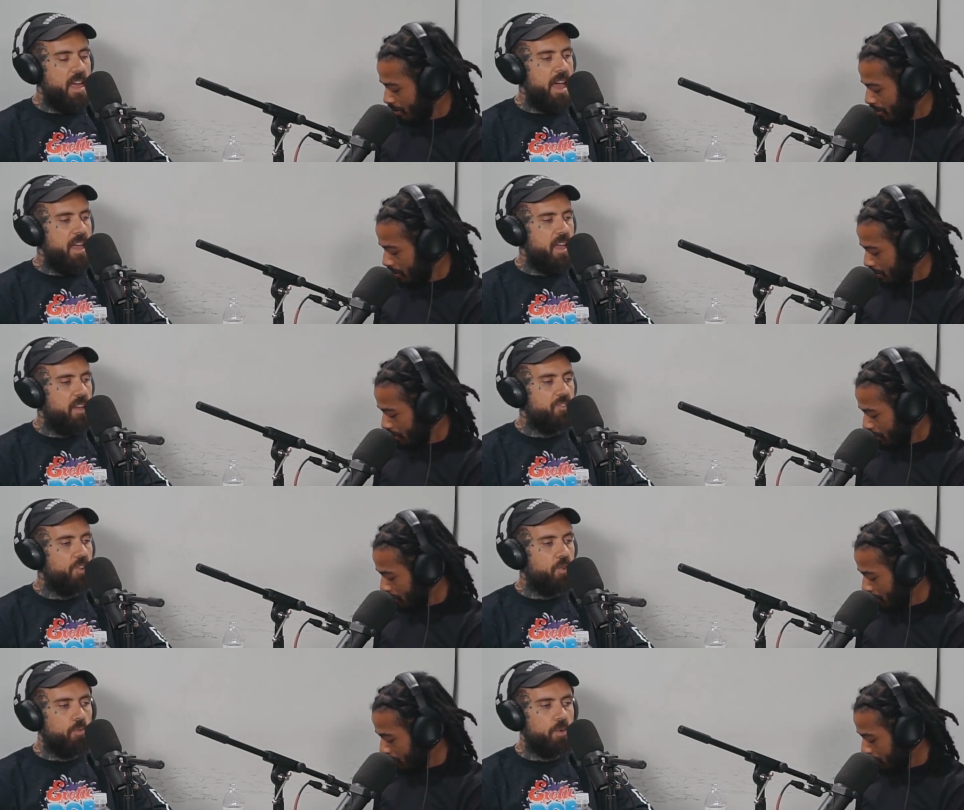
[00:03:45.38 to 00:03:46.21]
Speaker 1: that and
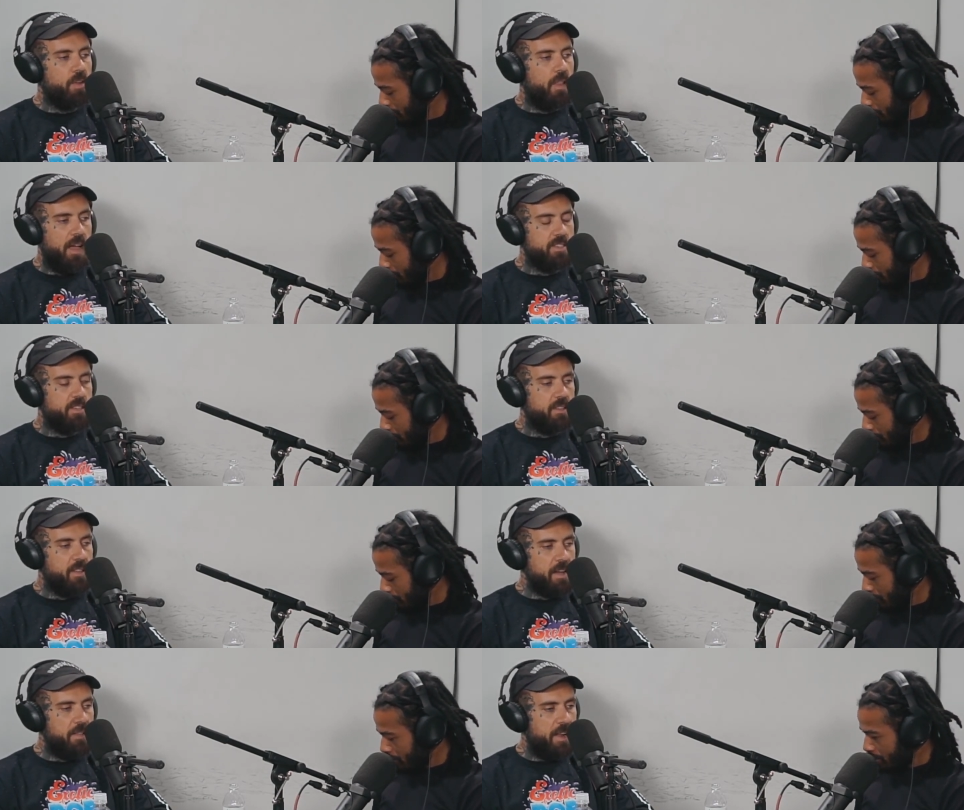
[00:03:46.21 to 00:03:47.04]
don't realize it.
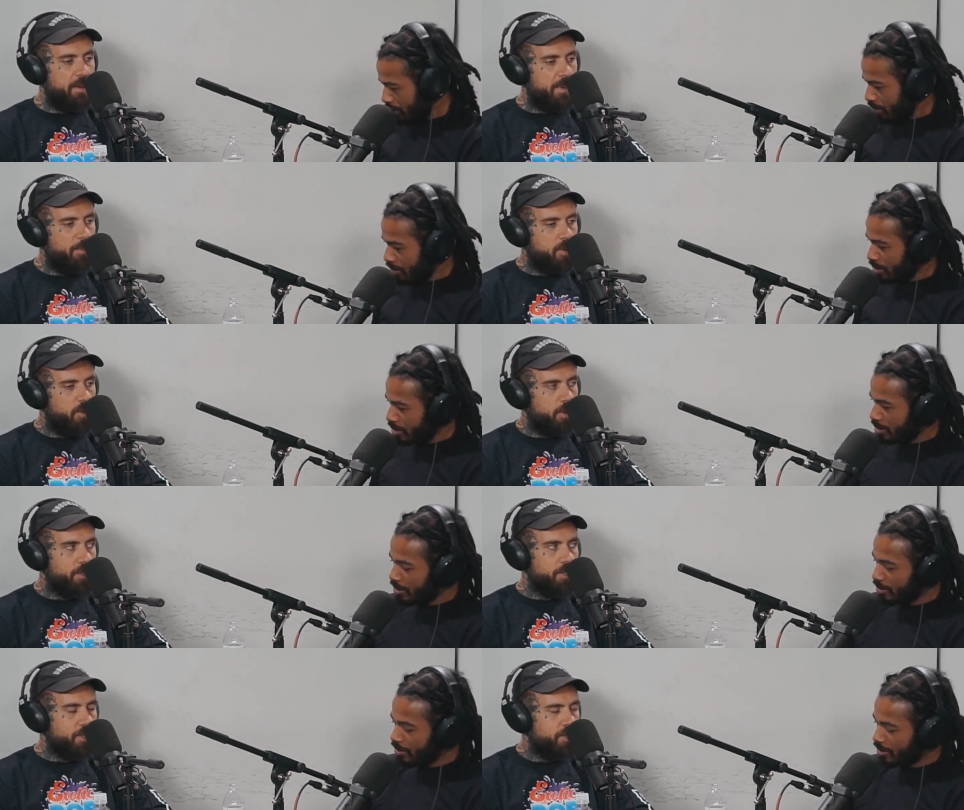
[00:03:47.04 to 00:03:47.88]
Like a lot of people who
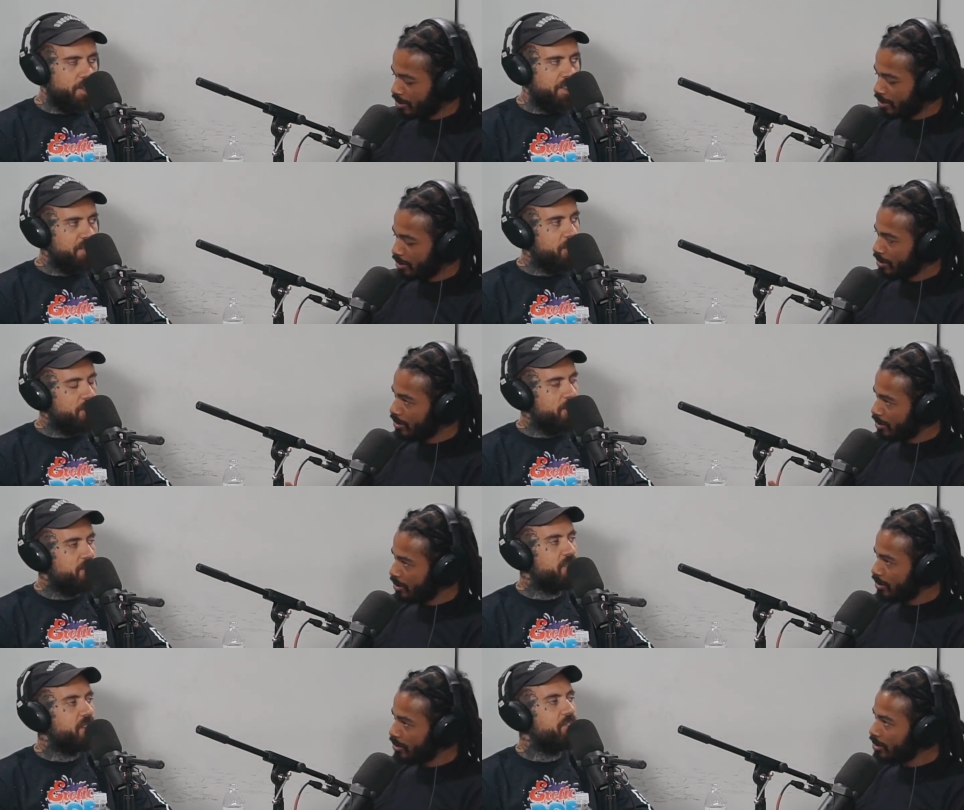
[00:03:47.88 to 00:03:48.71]
are just genuine
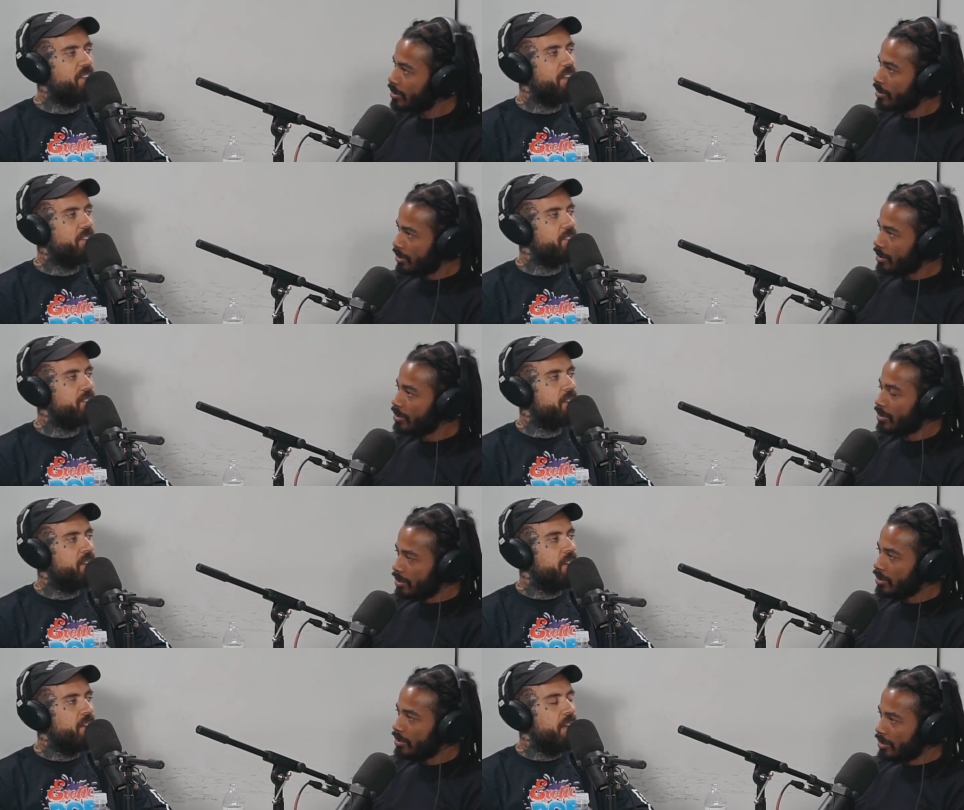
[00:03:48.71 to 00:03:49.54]
music fans,
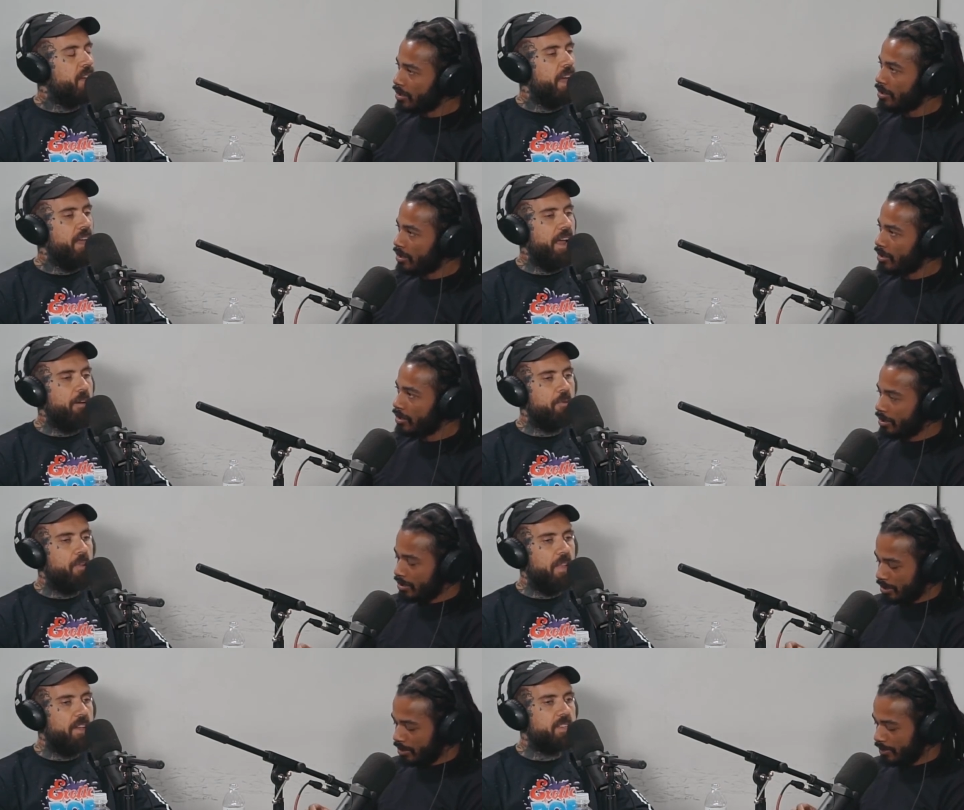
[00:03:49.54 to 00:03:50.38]
and I
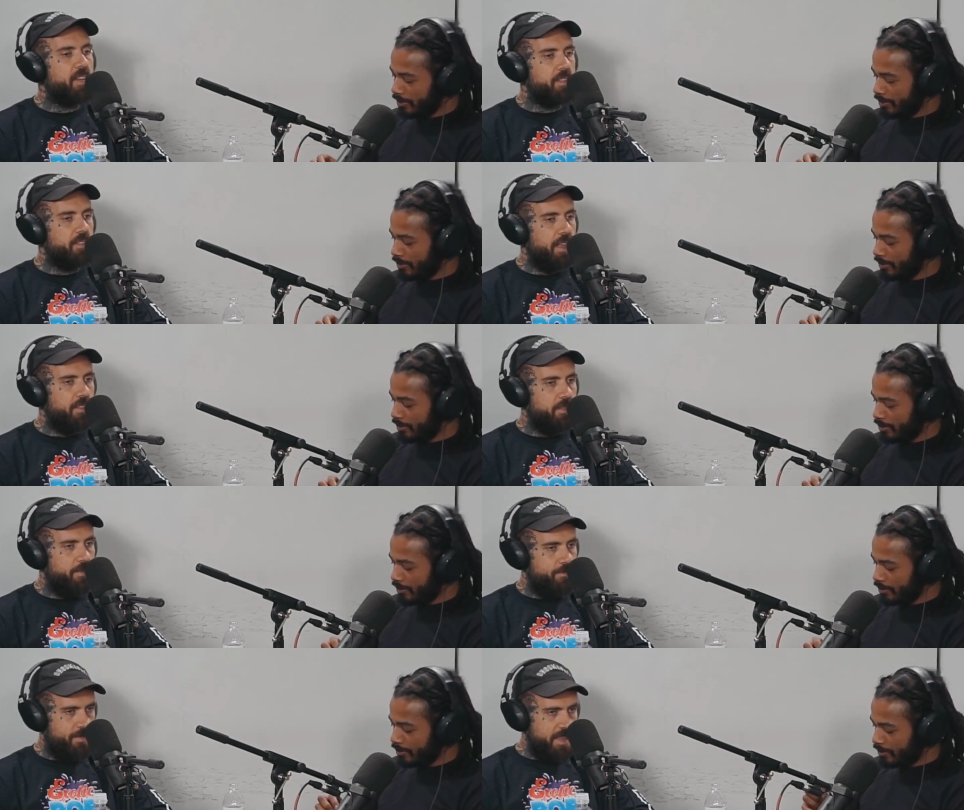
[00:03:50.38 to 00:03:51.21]
realize like that
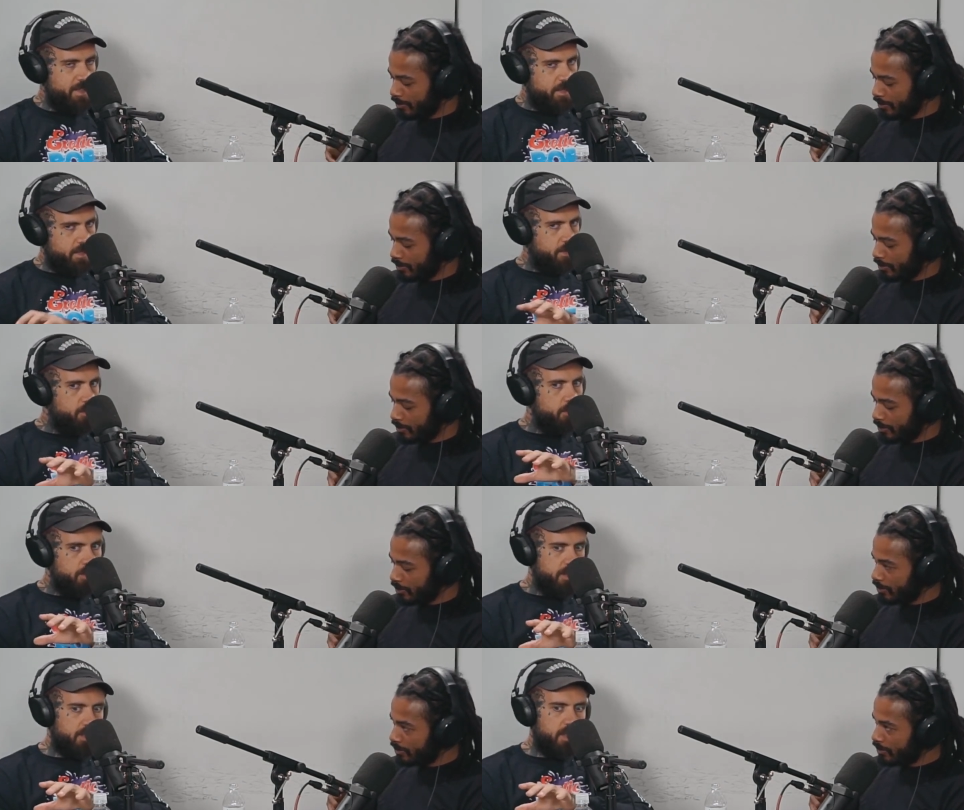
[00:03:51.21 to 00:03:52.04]
this
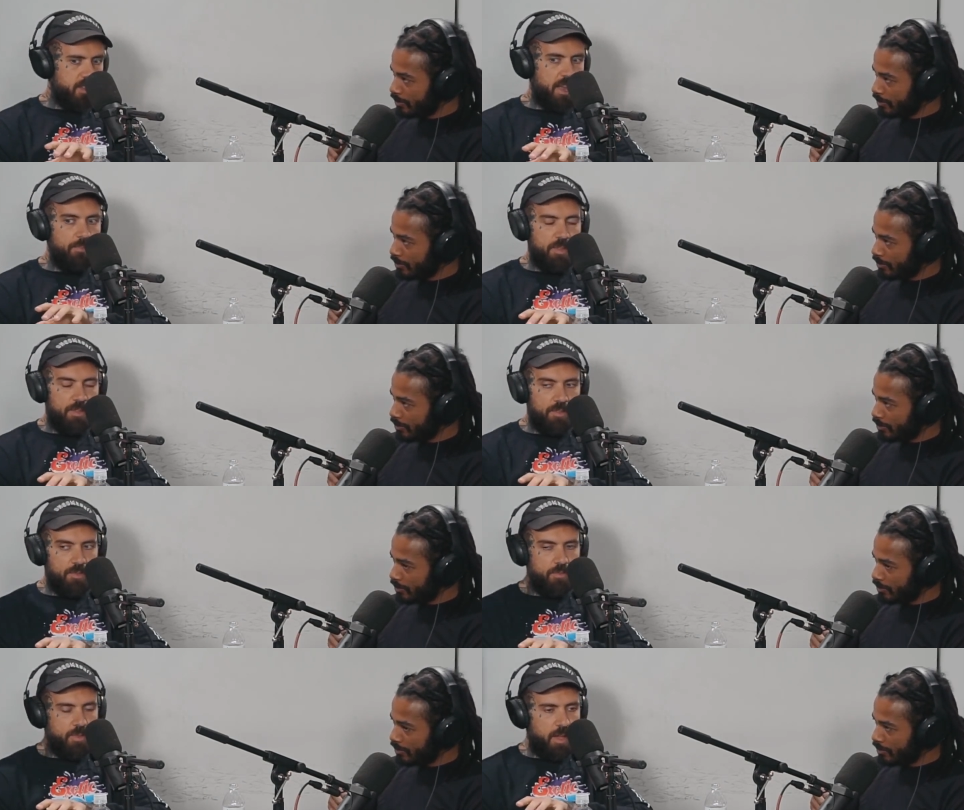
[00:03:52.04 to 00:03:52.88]
dude is the type of
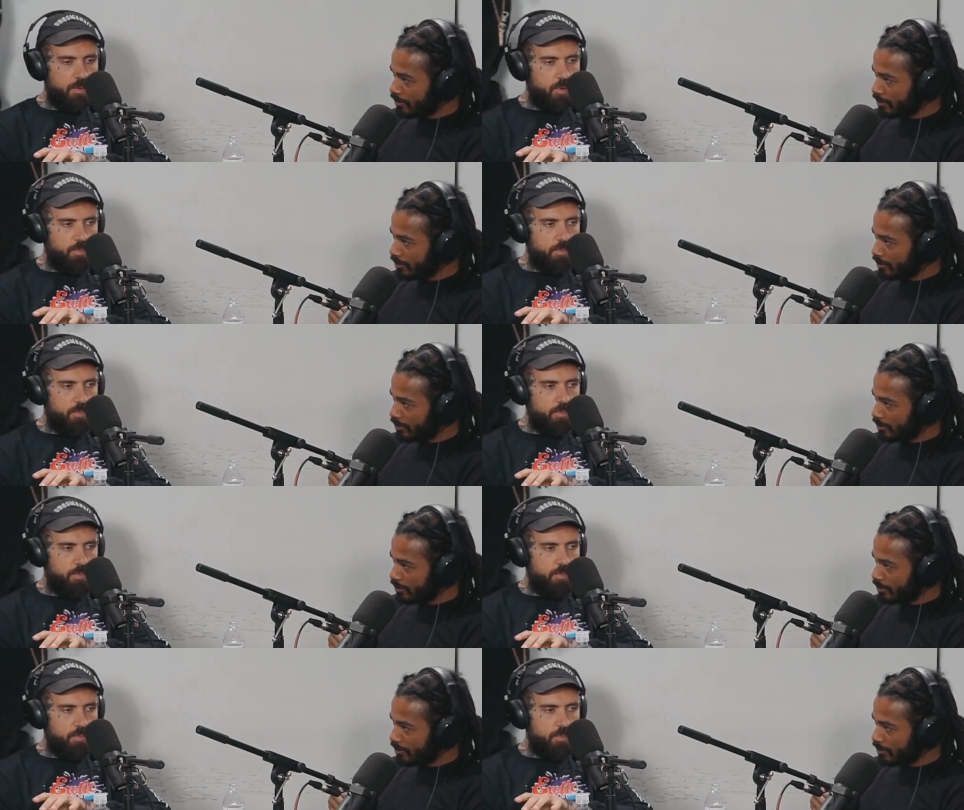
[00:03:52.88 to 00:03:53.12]
dude that